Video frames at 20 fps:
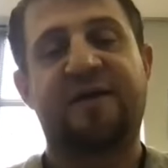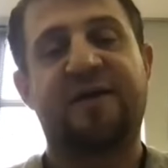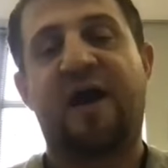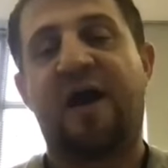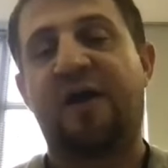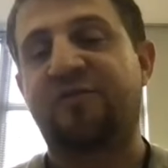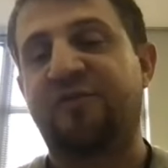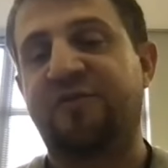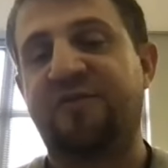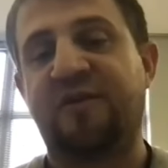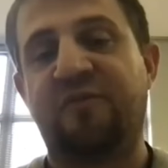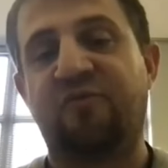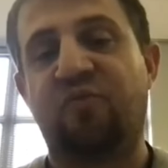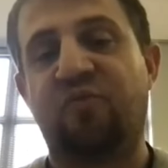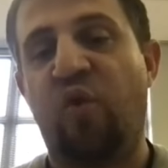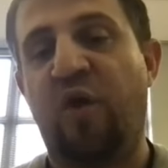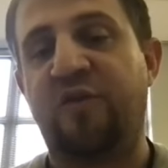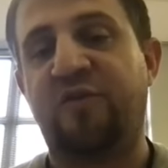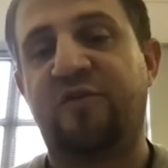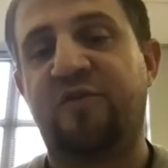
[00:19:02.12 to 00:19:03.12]
cognizant of
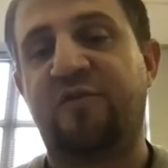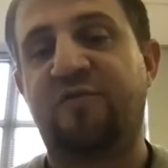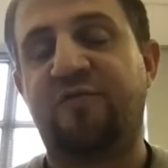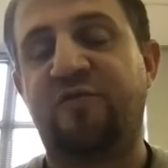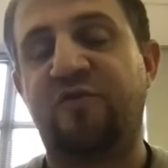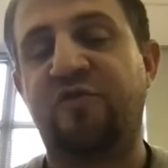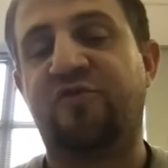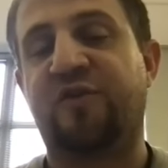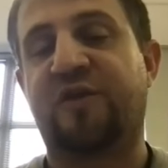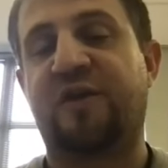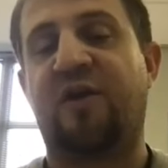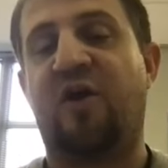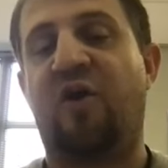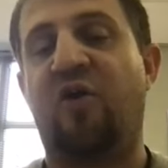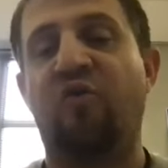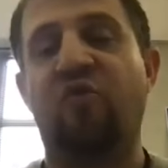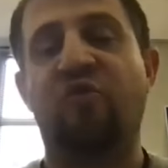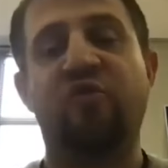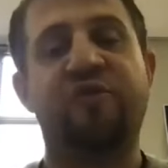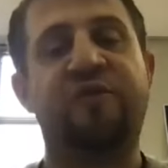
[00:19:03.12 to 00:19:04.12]
what your future can
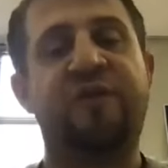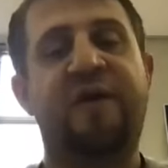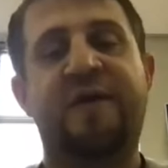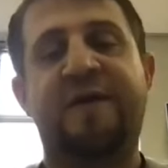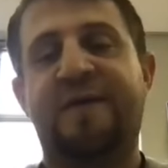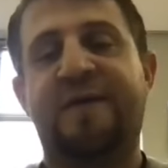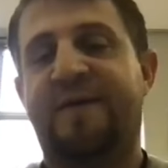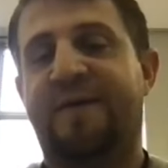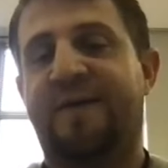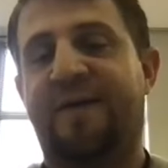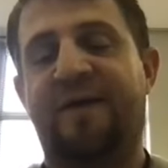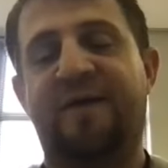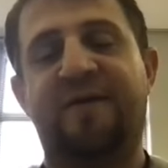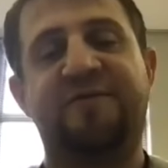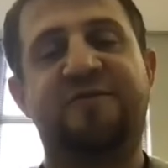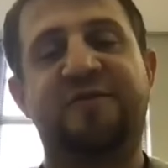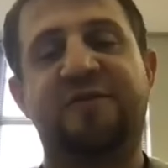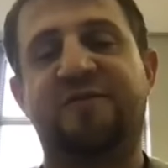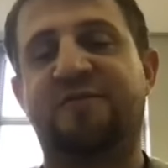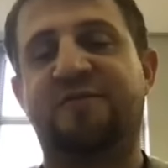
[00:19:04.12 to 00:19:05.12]
hold
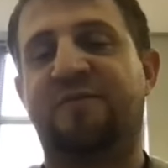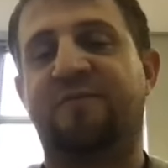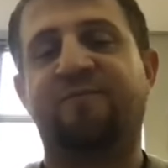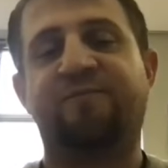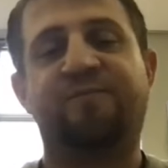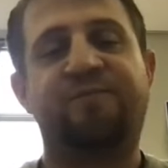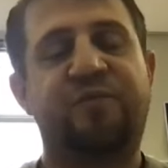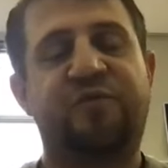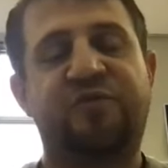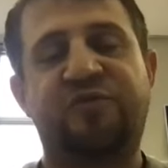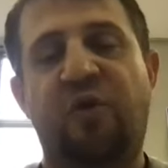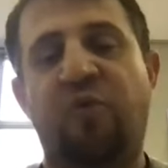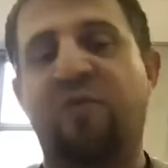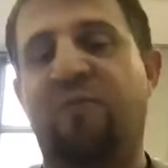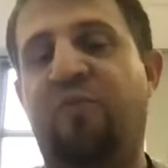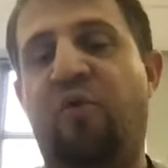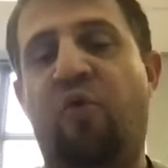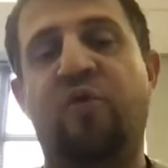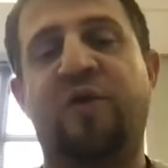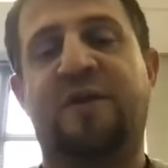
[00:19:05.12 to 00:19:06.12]
is just so
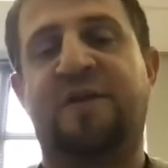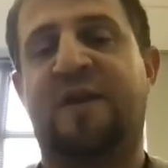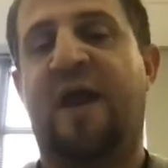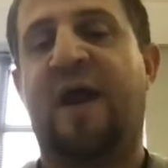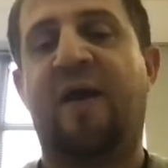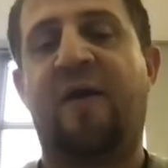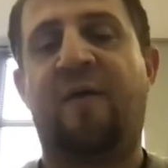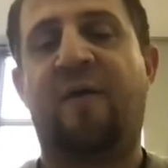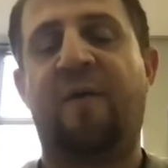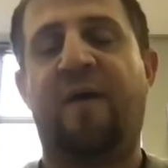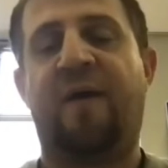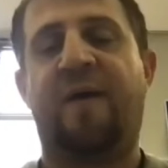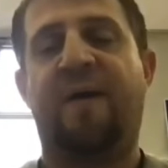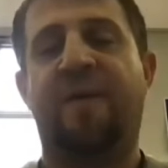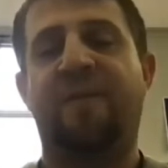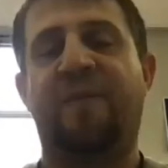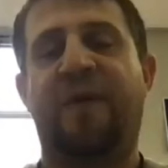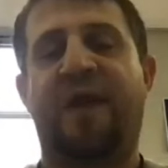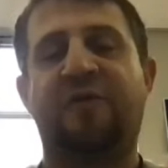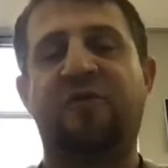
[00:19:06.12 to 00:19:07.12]
important now.
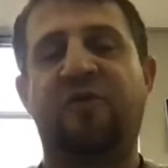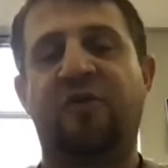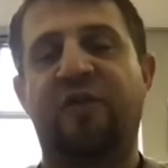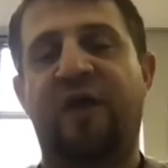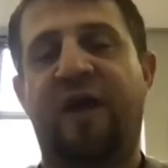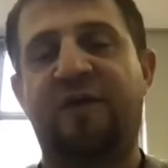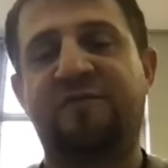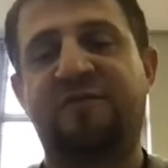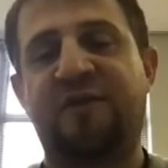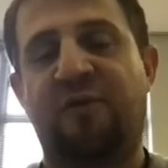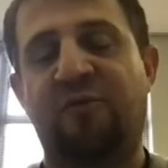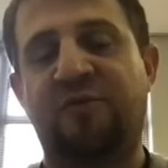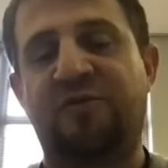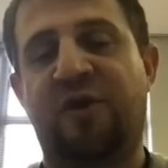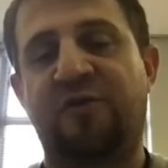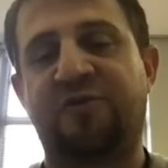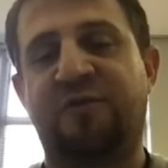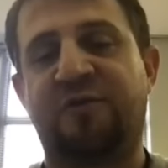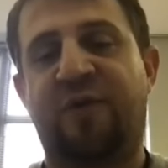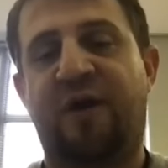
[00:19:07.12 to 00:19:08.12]
And I know last time we
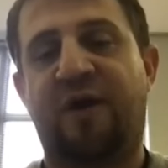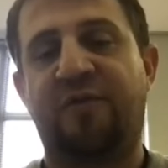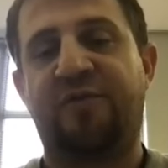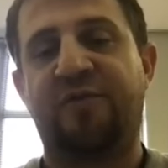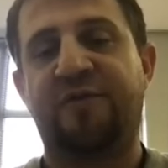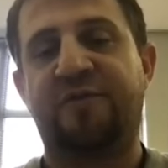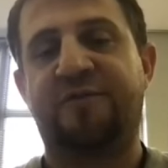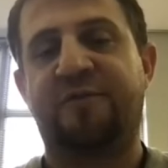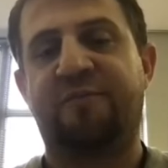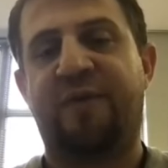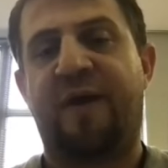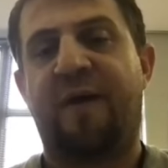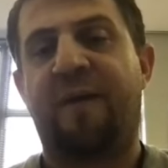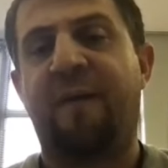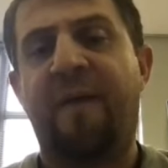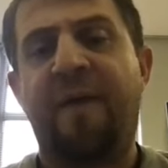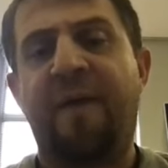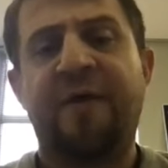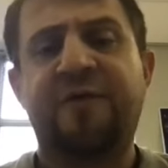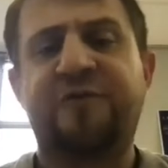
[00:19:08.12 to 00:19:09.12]
talked about this, about
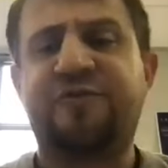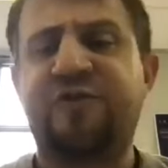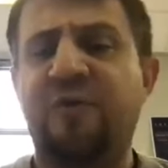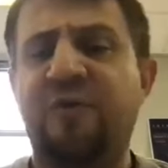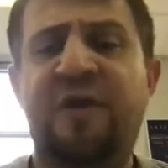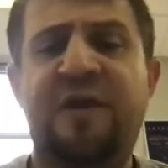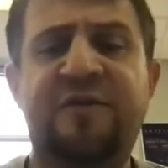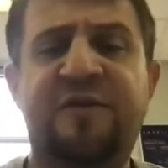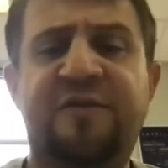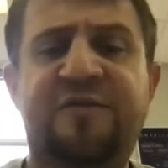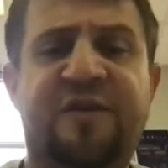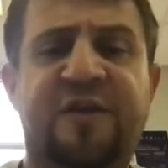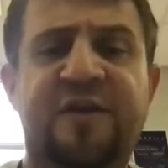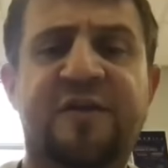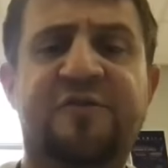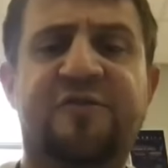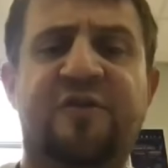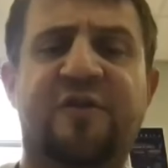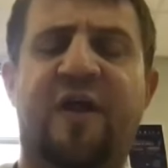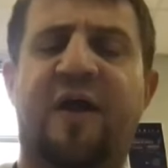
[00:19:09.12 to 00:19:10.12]
so many of these
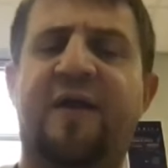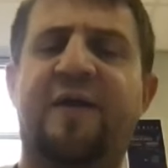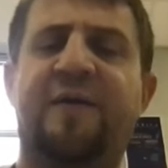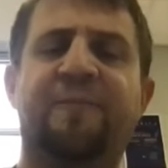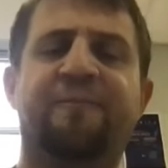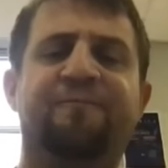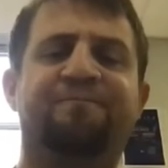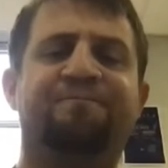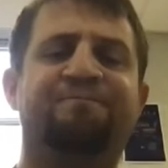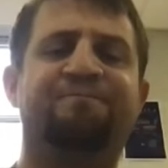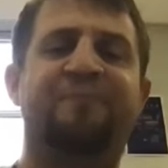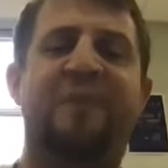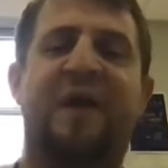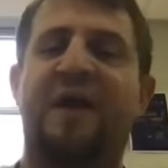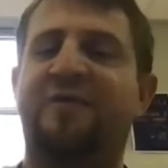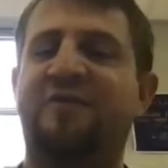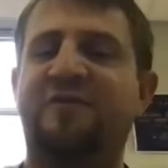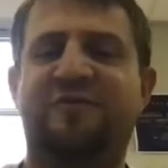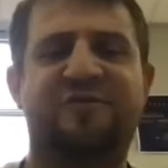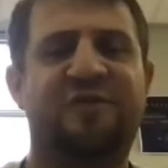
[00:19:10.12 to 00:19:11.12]
kids are like,
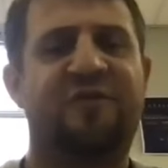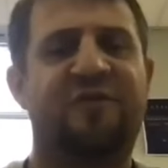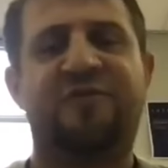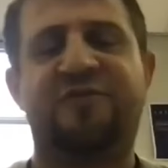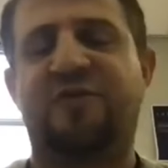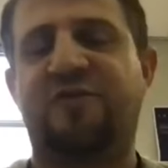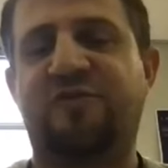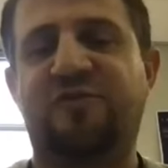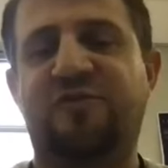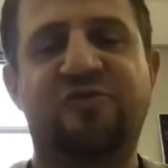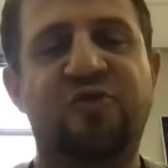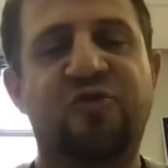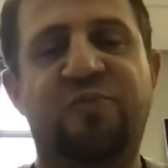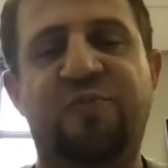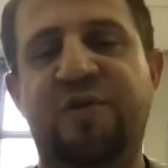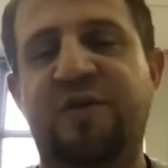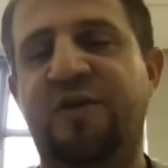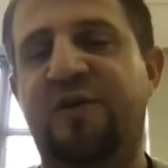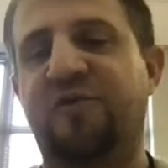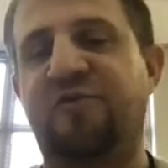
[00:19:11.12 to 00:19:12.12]
man, this stuff is just
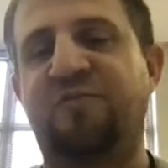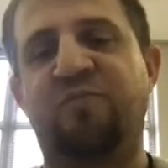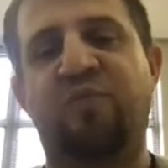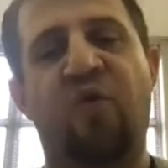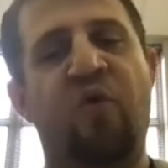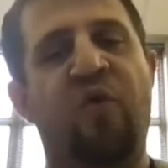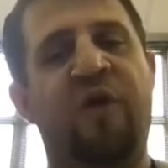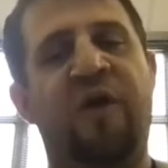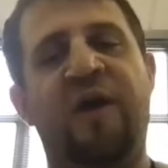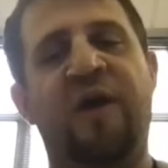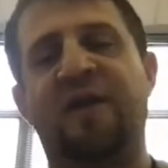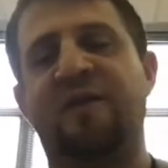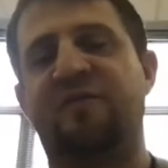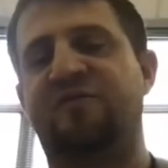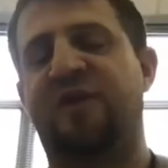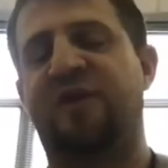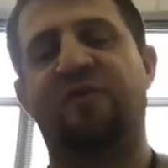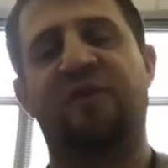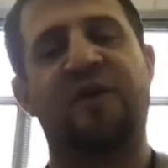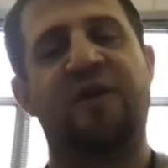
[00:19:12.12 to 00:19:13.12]
stupid. It's boring. It's
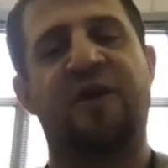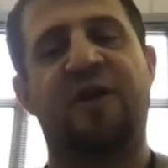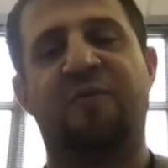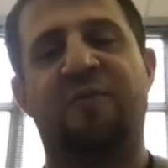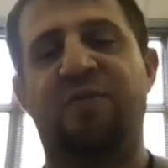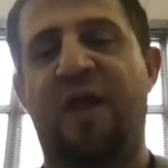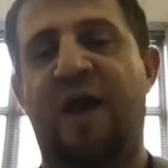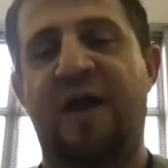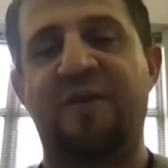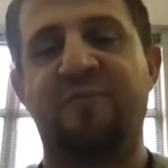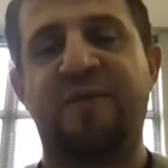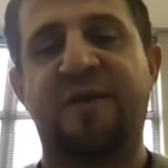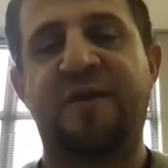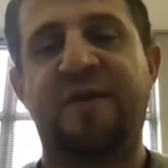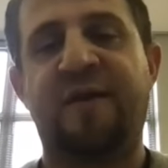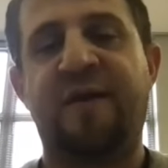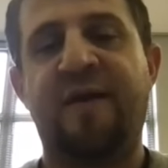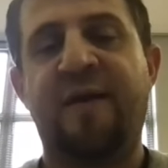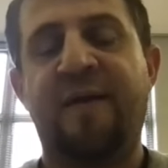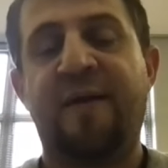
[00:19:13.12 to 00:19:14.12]
never going to apply to
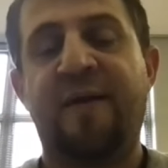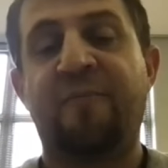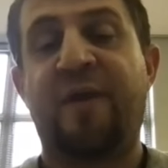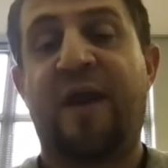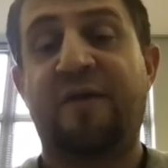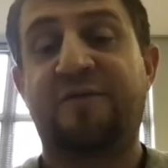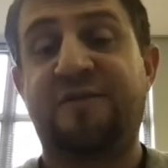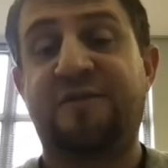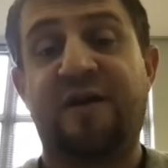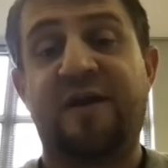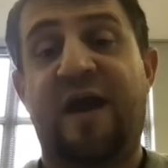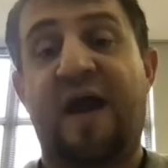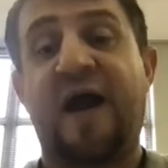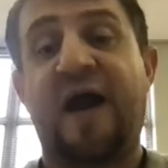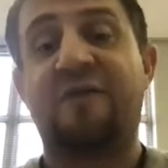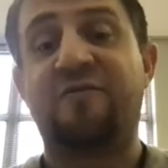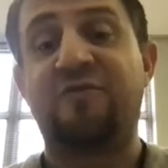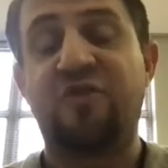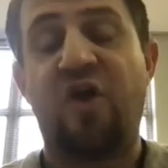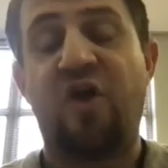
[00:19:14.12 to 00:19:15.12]
me. But I tell you, I
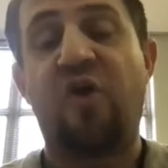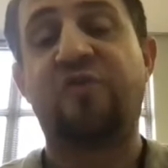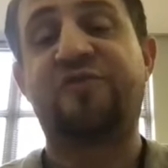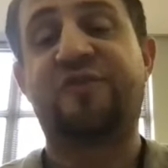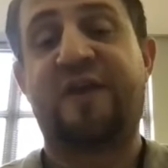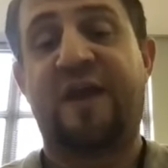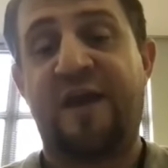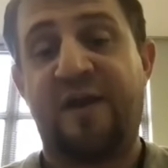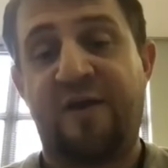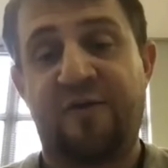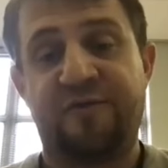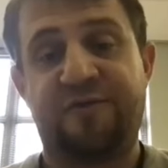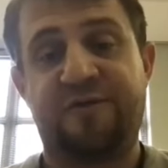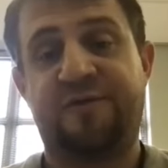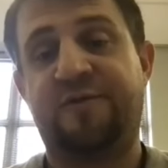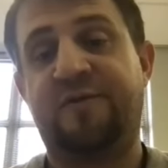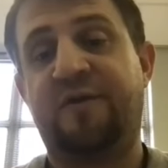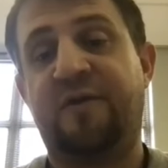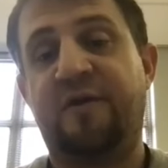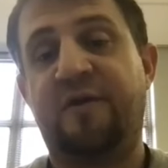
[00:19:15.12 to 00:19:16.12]
have lost count
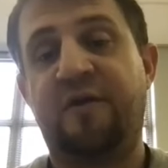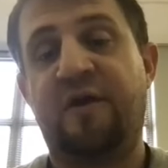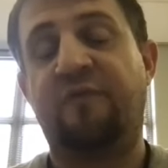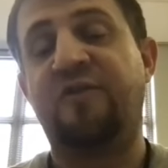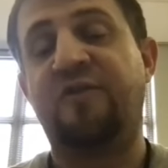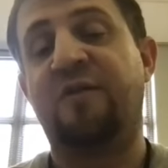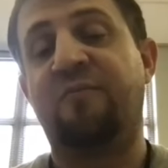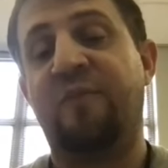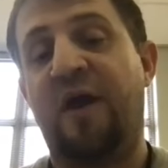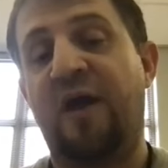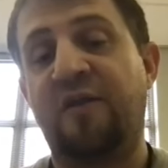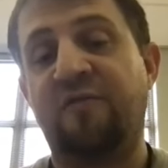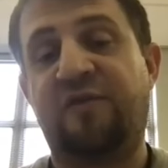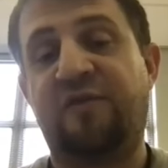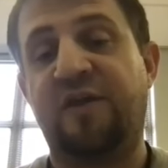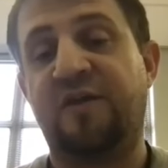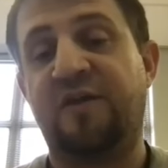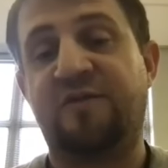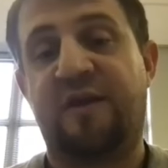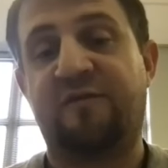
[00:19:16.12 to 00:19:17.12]
of the amount of
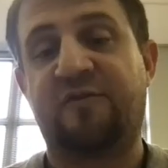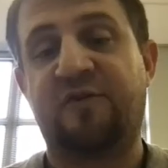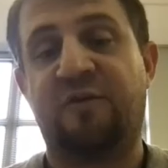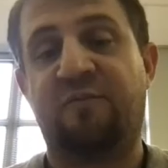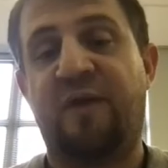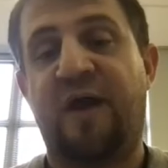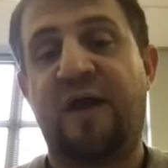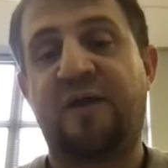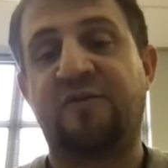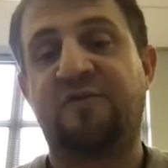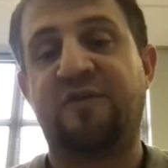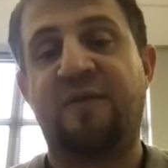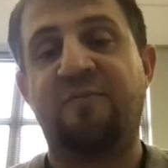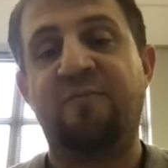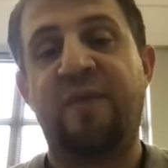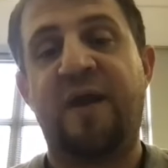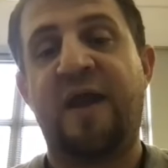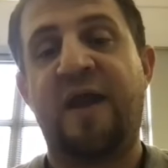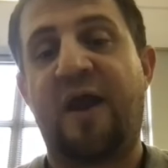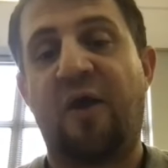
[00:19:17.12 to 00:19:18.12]
kids that have come back and say,
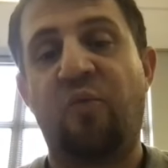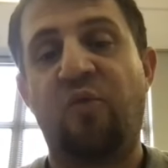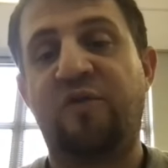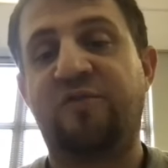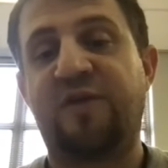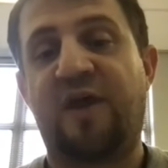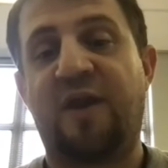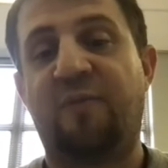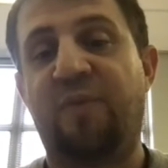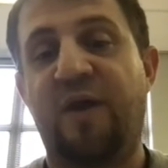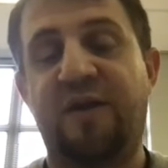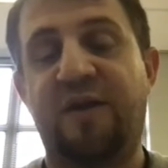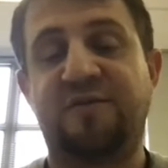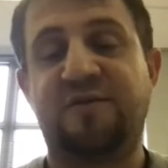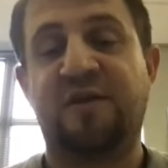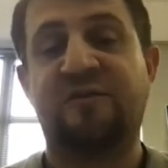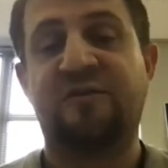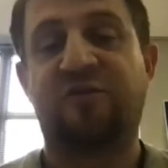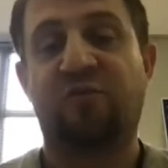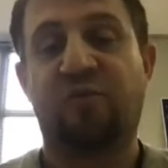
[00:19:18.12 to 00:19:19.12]
man, I wish I'd have paid
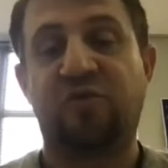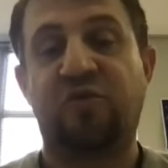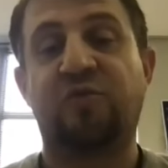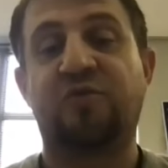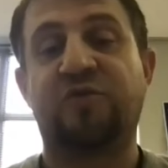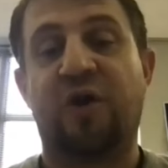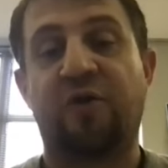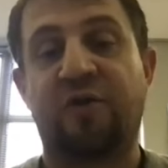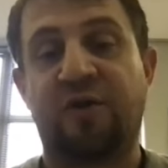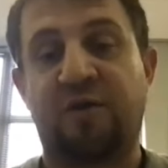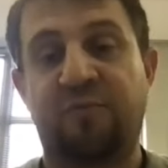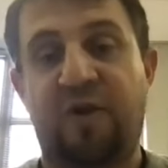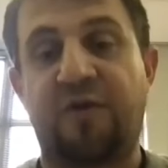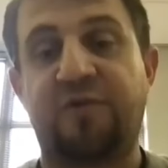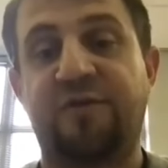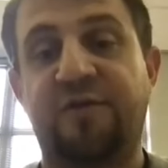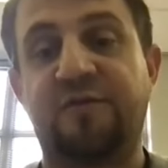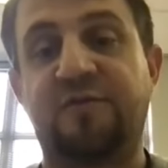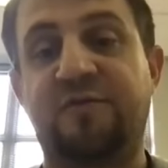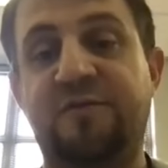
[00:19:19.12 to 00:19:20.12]
attention when you were talking about
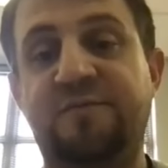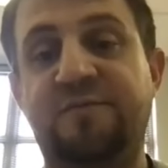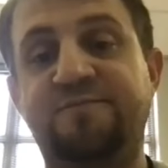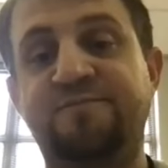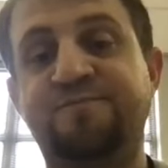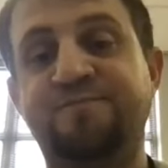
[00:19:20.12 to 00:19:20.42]
this.